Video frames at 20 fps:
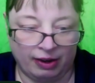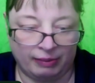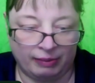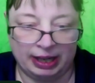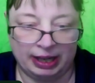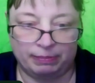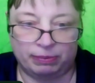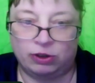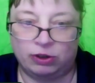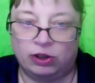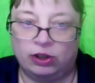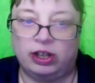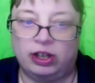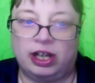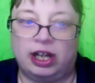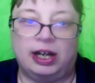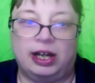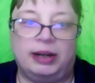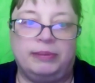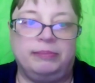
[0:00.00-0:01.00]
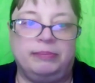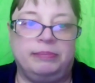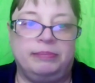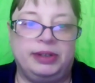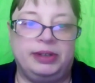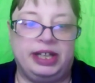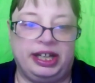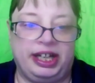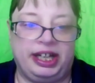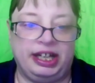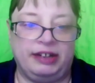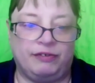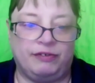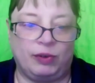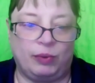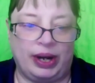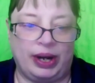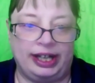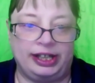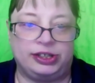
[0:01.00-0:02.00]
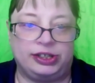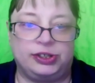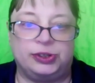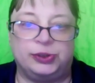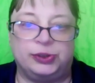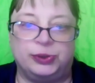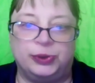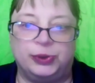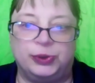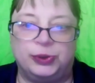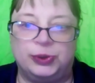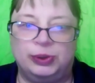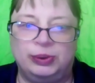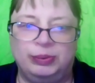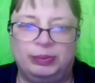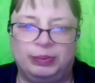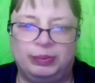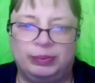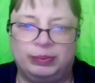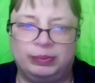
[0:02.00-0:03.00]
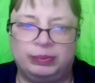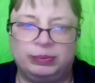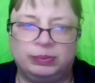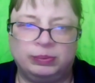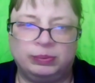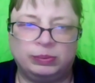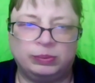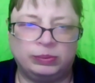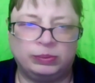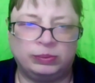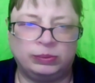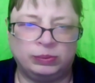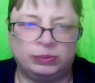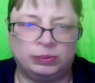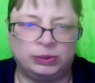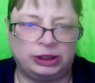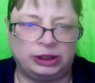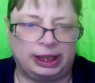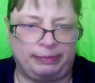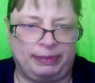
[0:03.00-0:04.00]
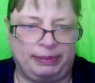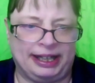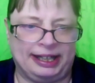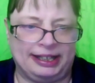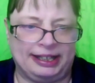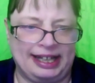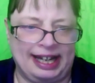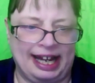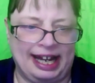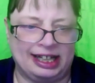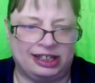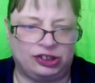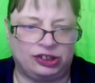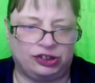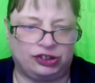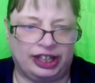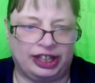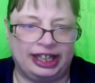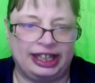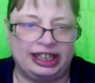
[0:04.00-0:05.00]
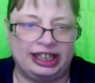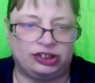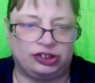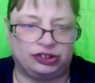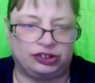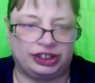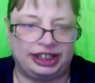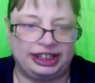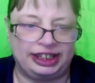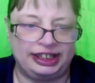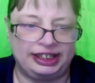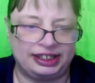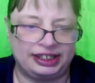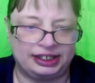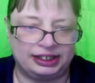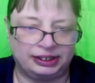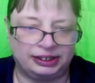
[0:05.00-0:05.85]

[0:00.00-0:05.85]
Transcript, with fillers: I'm going to pull up the giveaway tool to pick the extra entry.